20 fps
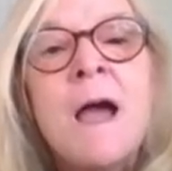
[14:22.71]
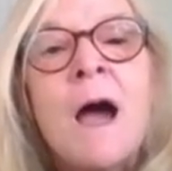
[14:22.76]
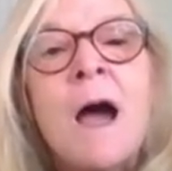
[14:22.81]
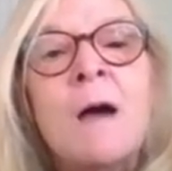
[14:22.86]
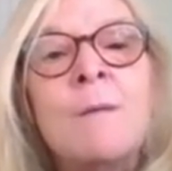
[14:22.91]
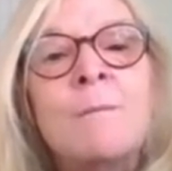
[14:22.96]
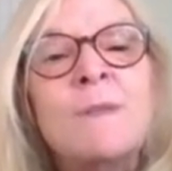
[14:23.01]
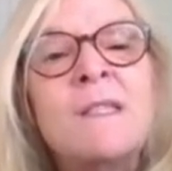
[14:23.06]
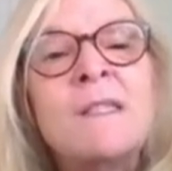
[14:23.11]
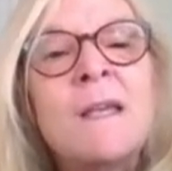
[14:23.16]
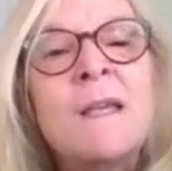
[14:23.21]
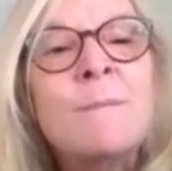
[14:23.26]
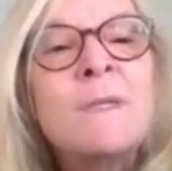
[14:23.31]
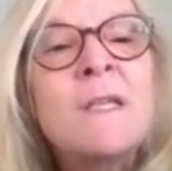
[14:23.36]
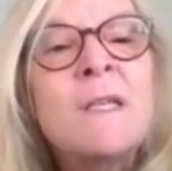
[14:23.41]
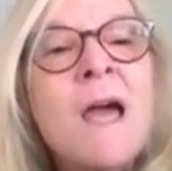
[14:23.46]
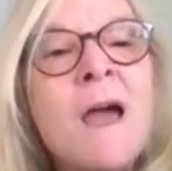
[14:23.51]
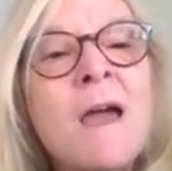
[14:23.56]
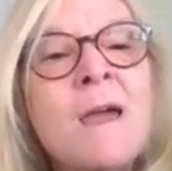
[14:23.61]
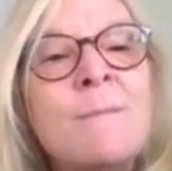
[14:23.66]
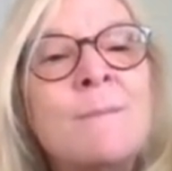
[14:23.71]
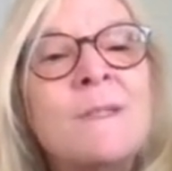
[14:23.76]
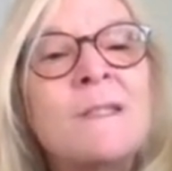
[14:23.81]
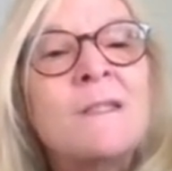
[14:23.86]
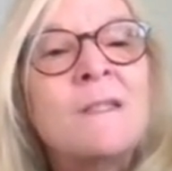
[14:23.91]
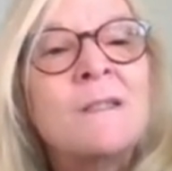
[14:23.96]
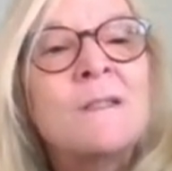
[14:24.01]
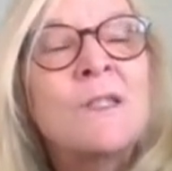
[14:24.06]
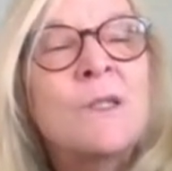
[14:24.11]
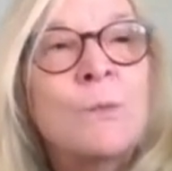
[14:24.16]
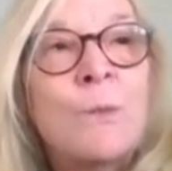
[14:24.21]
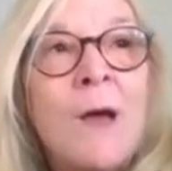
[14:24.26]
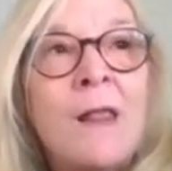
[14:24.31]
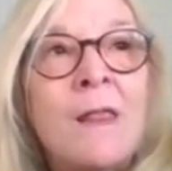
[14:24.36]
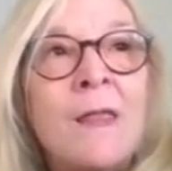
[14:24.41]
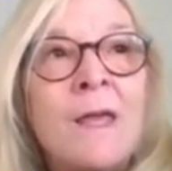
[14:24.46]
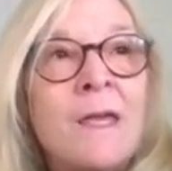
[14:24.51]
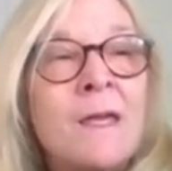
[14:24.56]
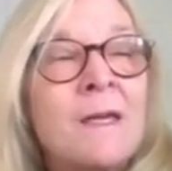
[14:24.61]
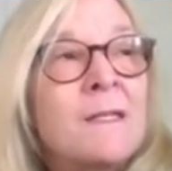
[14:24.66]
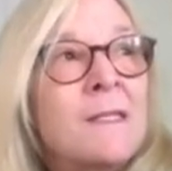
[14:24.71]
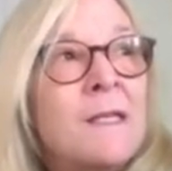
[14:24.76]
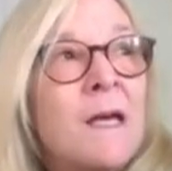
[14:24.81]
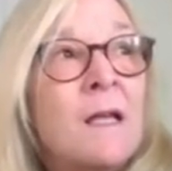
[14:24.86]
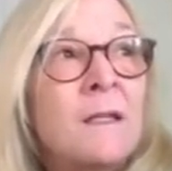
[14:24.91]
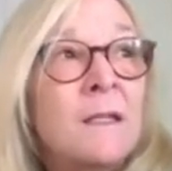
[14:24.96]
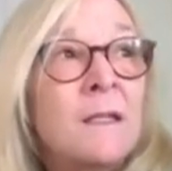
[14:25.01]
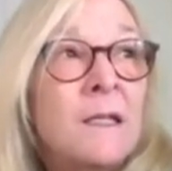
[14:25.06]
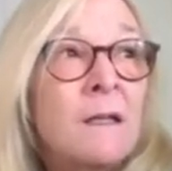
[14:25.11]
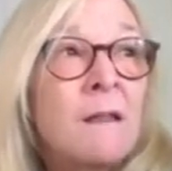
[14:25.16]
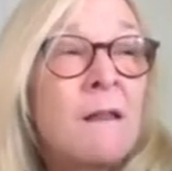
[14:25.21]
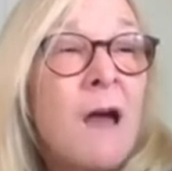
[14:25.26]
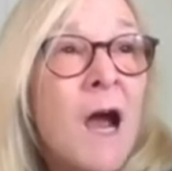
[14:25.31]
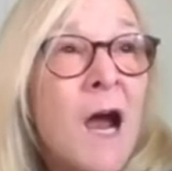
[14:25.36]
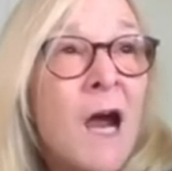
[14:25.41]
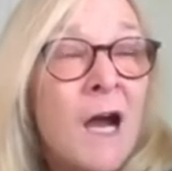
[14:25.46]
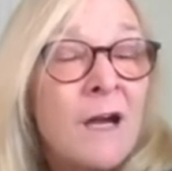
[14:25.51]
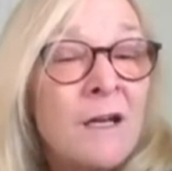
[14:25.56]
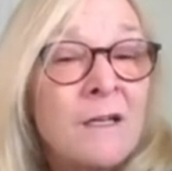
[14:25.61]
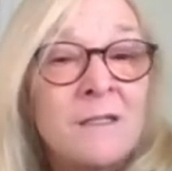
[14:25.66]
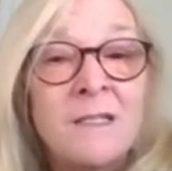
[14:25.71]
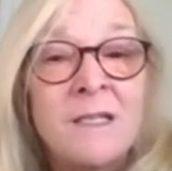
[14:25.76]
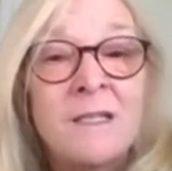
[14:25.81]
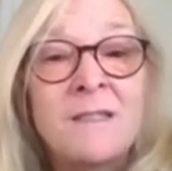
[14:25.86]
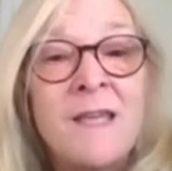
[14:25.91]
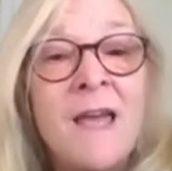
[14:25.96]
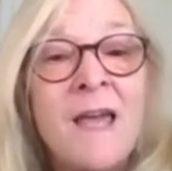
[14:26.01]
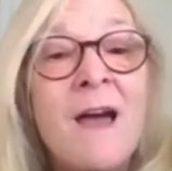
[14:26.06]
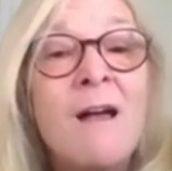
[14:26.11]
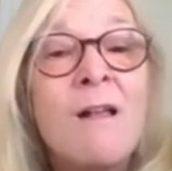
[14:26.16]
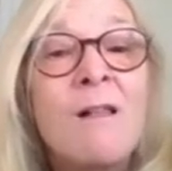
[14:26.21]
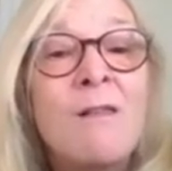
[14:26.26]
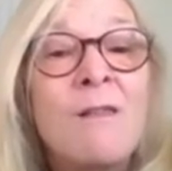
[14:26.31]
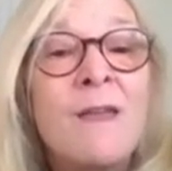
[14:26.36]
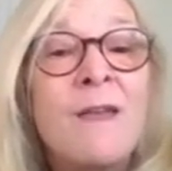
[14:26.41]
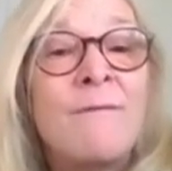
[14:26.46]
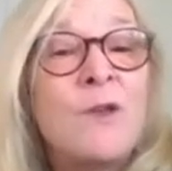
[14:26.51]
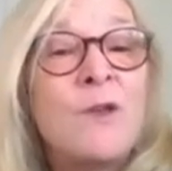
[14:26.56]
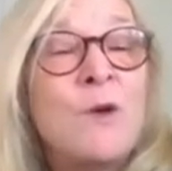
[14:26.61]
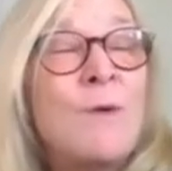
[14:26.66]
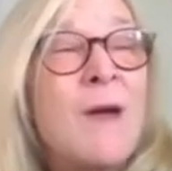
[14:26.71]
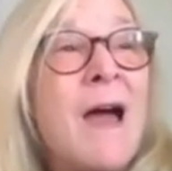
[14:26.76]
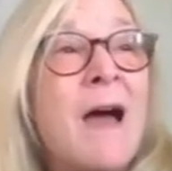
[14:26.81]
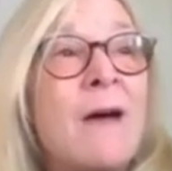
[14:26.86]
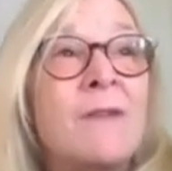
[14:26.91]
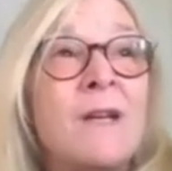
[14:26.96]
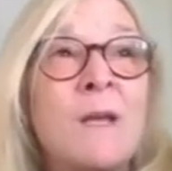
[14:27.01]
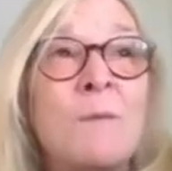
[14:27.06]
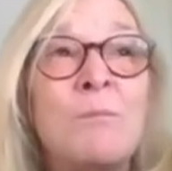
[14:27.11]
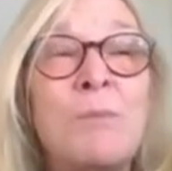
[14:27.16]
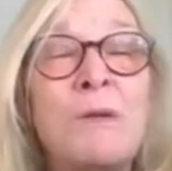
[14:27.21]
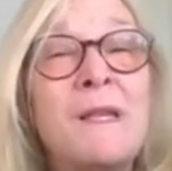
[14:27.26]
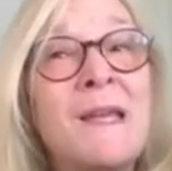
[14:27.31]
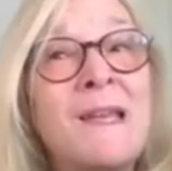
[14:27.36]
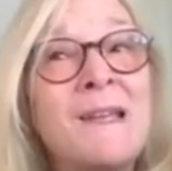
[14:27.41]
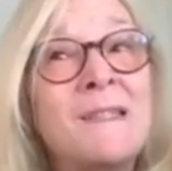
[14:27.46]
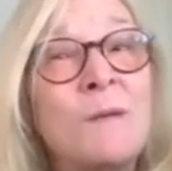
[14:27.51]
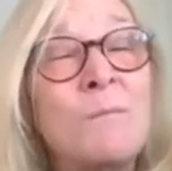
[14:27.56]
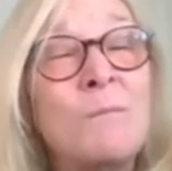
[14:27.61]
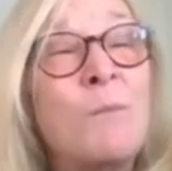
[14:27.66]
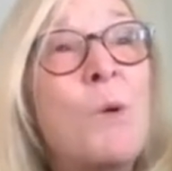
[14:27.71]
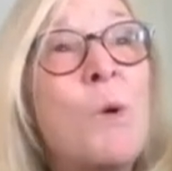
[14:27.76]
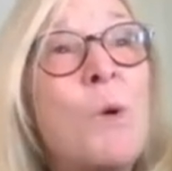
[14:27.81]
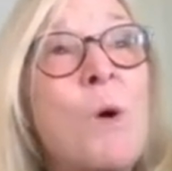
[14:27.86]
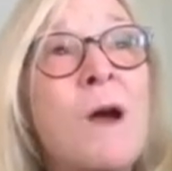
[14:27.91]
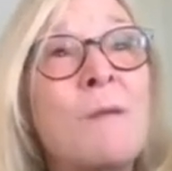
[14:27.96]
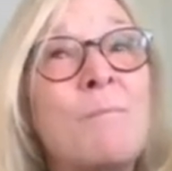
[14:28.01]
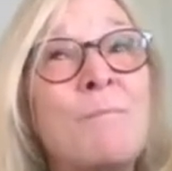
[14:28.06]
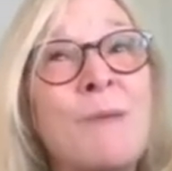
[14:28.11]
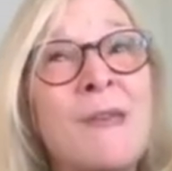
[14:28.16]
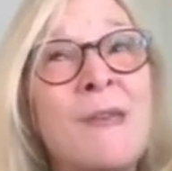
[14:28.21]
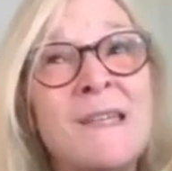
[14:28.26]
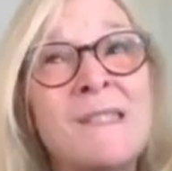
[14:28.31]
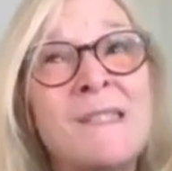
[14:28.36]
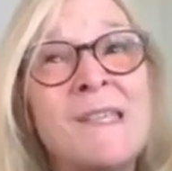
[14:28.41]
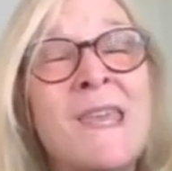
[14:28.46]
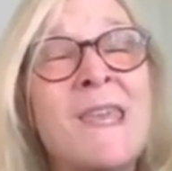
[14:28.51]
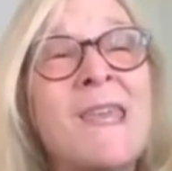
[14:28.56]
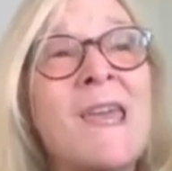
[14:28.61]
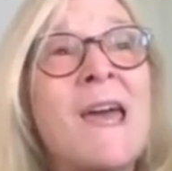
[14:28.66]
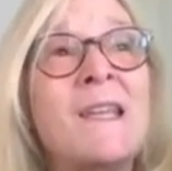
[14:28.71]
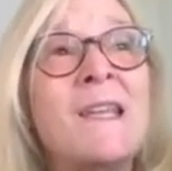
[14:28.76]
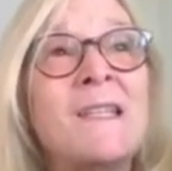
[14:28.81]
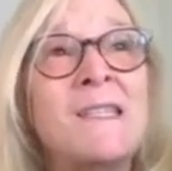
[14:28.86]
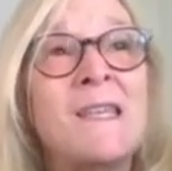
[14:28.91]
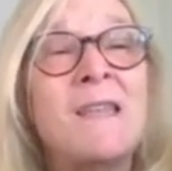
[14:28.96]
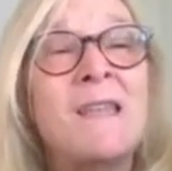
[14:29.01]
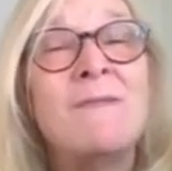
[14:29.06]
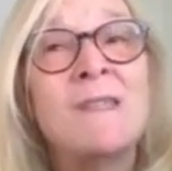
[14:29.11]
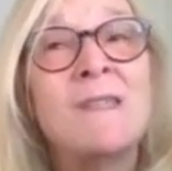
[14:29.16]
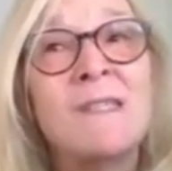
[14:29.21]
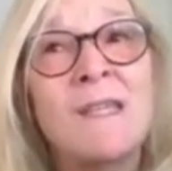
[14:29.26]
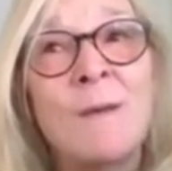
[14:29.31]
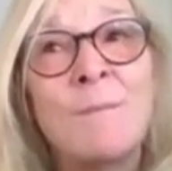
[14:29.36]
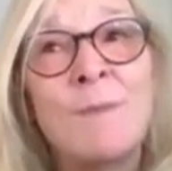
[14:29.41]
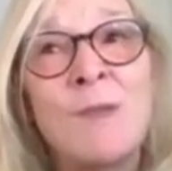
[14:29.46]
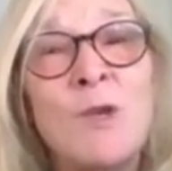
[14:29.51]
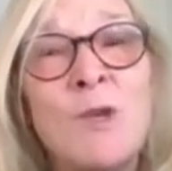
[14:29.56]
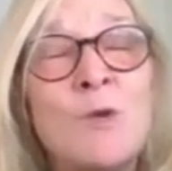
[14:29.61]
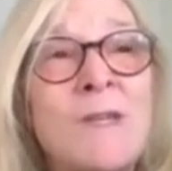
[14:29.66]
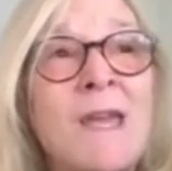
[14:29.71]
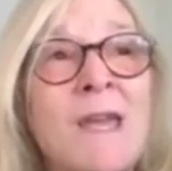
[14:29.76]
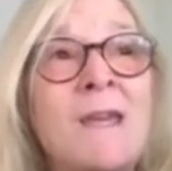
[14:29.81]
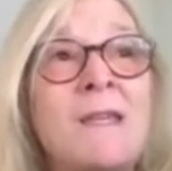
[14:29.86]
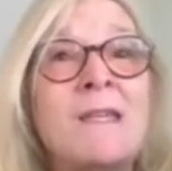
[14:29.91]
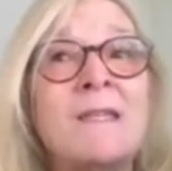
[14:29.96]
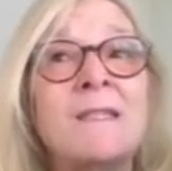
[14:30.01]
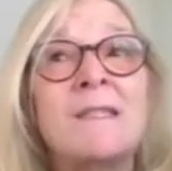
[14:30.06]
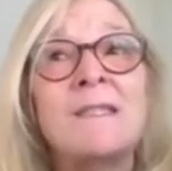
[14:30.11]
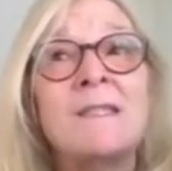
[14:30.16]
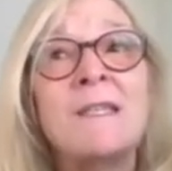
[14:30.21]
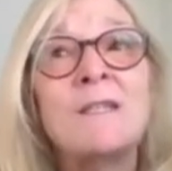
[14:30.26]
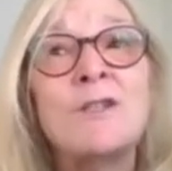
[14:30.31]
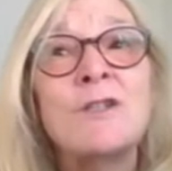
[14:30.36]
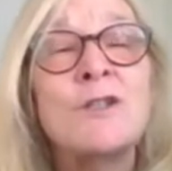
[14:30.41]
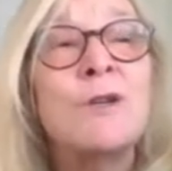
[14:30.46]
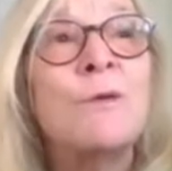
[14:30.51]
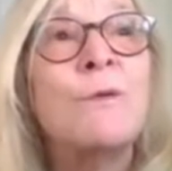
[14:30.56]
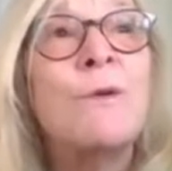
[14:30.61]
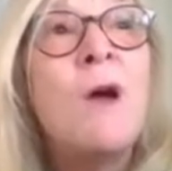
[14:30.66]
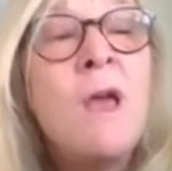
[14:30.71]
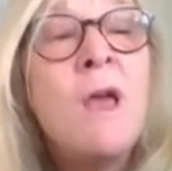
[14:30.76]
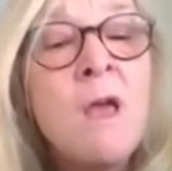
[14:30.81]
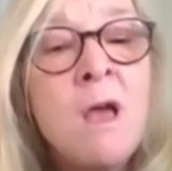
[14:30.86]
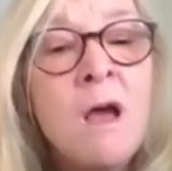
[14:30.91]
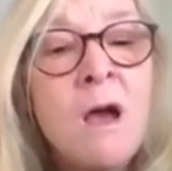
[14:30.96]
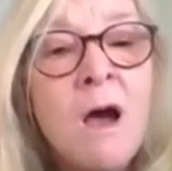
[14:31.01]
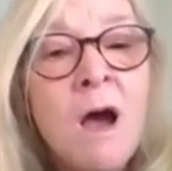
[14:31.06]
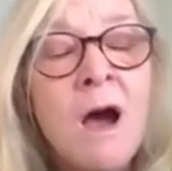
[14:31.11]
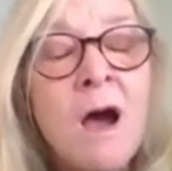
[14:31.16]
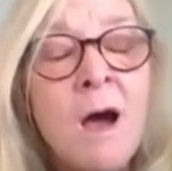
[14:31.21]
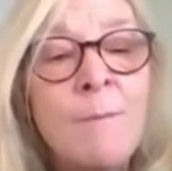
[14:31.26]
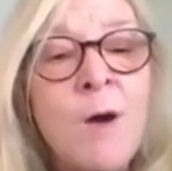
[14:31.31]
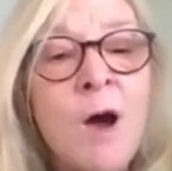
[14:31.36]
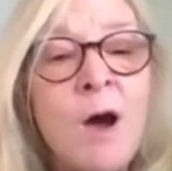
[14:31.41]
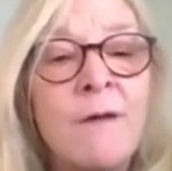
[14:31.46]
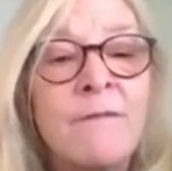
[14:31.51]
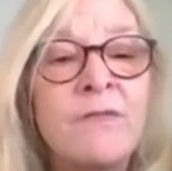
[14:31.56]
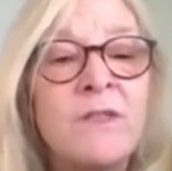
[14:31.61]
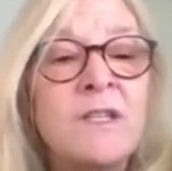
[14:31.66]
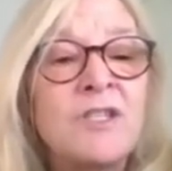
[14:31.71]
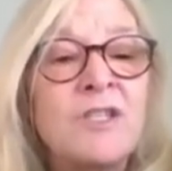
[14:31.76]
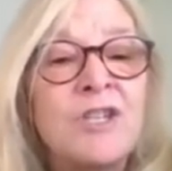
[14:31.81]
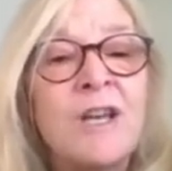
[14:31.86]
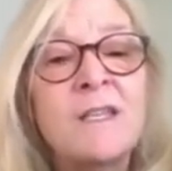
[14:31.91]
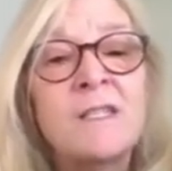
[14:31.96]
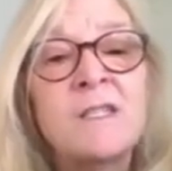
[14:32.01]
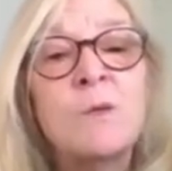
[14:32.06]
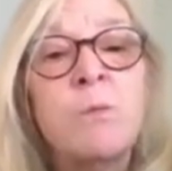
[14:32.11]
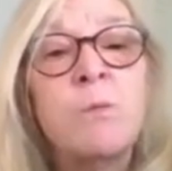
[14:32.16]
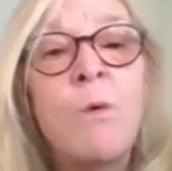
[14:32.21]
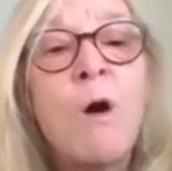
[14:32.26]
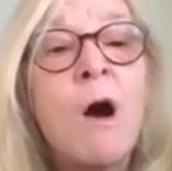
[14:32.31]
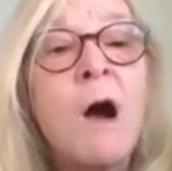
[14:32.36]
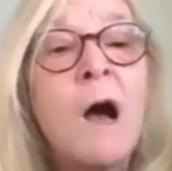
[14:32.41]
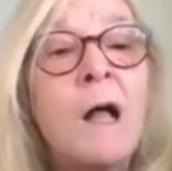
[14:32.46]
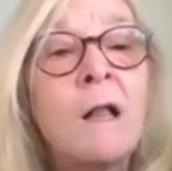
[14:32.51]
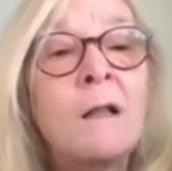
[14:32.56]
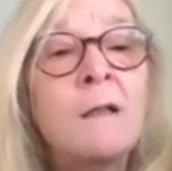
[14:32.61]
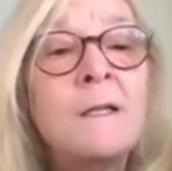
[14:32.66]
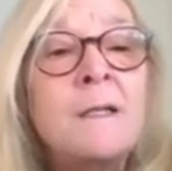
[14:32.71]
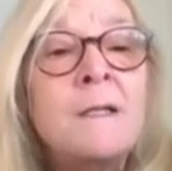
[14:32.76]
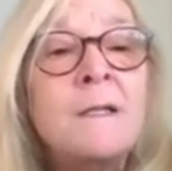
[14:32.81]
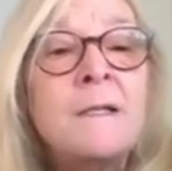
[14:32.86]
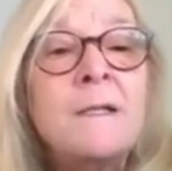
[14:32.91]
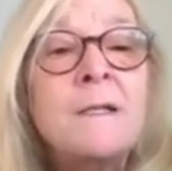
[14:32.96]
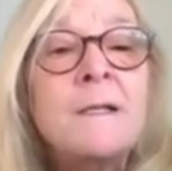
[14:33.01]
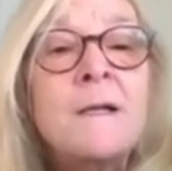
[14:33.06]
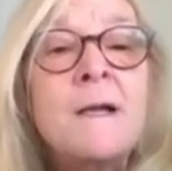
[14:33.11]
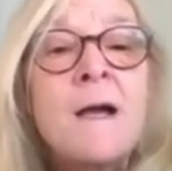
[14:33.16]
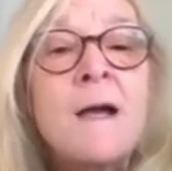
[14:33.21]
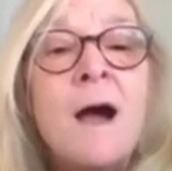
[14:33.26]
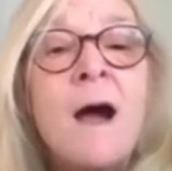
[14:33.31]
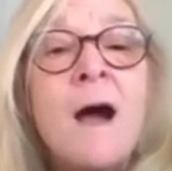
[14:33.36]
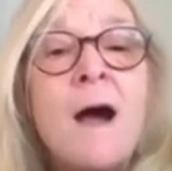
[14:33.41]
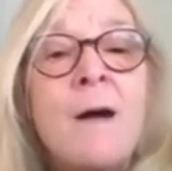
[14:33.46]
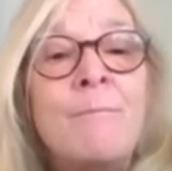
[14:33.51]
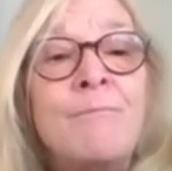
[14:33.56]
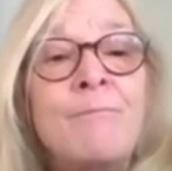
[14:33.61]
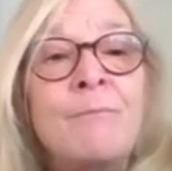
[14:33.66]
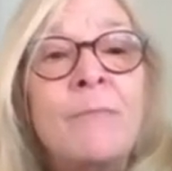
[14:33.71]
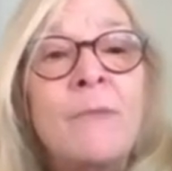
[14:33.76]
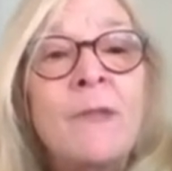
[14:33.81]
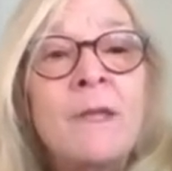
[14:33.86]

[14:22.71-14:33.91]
Um, sometimes swelling is a little hard to tell if you have an implanted port because again, it's in the subcutaneous tissue um, of the chest wall. Um,